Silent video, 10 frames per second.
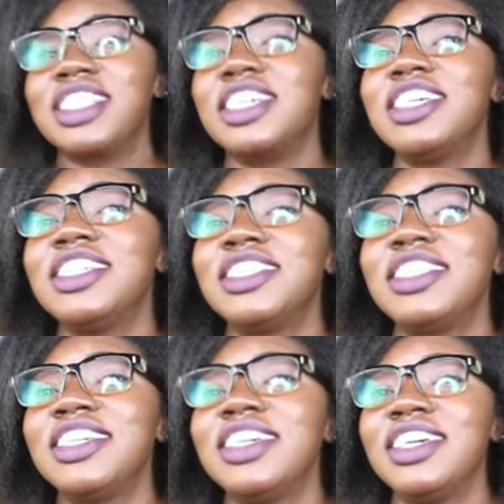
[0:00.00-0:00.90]

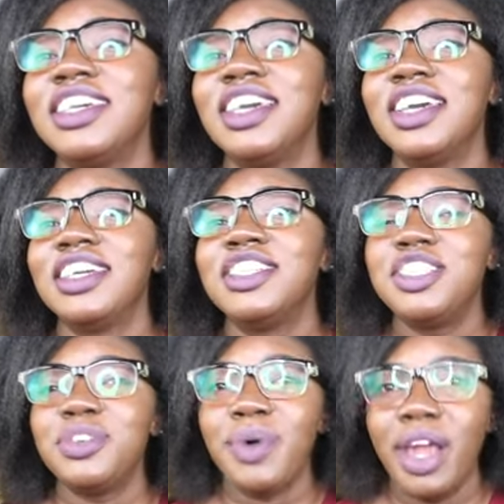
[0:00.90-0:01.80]
easily
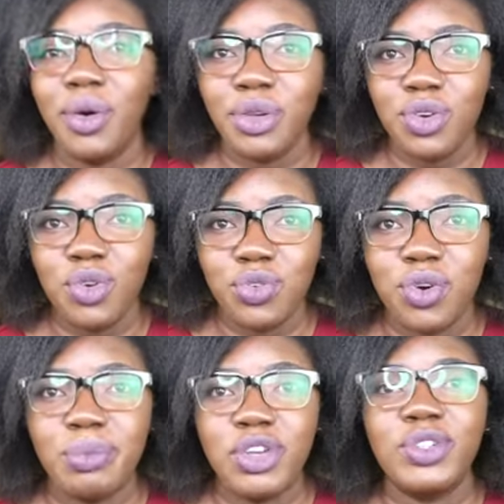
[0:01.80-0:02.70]
derail you
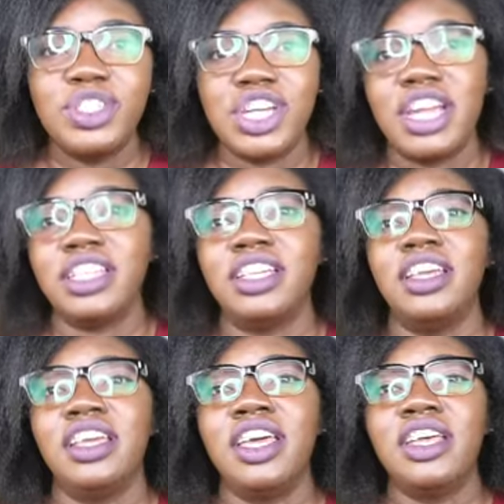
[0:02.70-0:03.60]
from your journey.
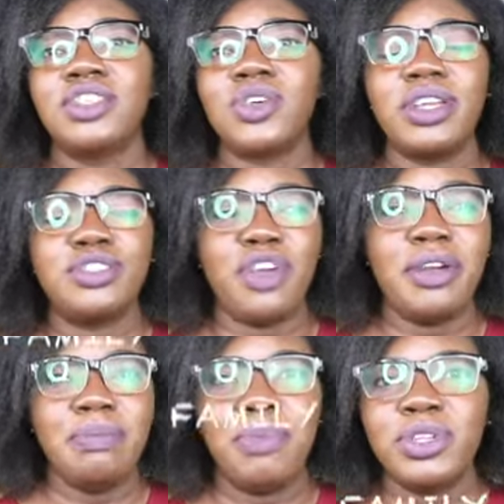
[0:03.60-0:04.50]
So it's
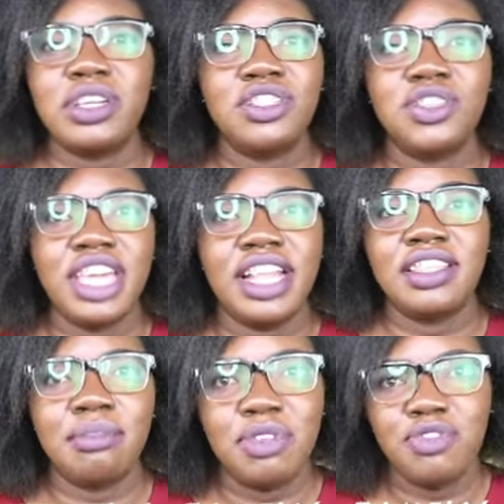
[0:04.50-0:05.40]
very important you get
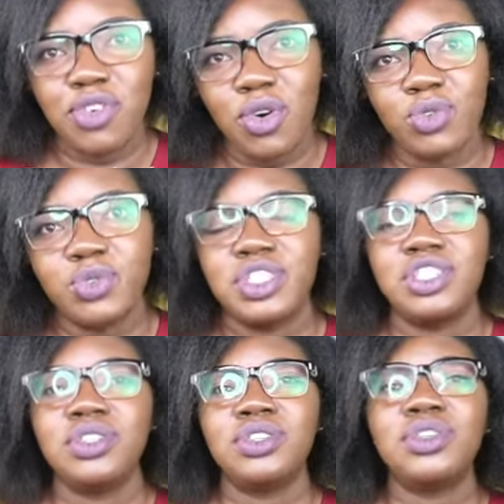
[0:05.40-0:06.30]
them involved.
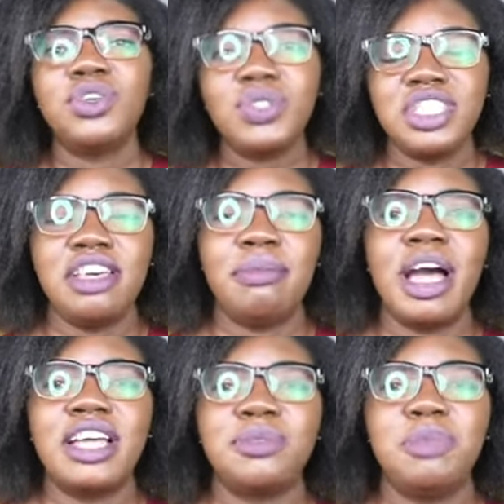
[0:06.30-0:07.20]
You use them
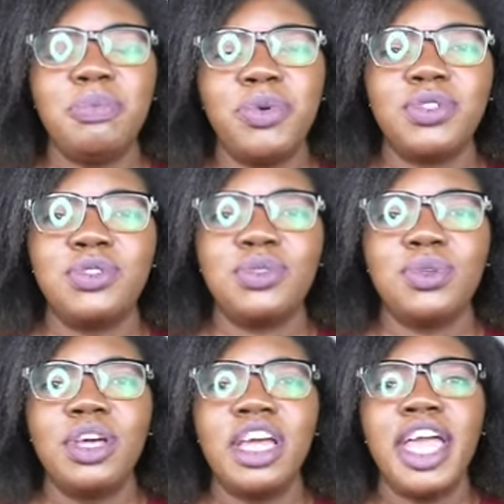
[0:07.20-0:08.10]
as people
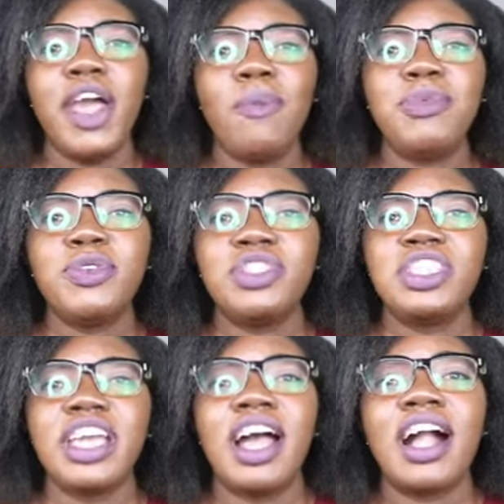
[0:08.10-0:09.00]
to help you
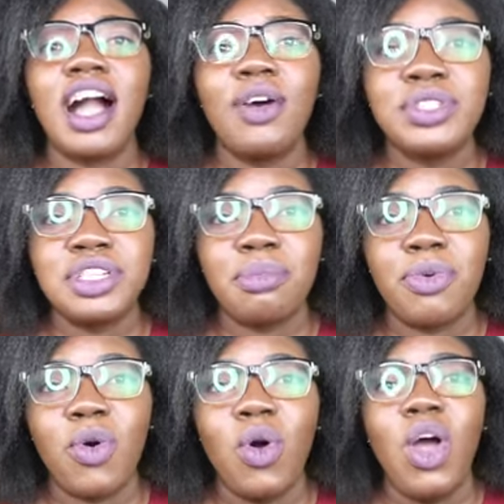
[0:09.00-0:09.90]
stay accountable,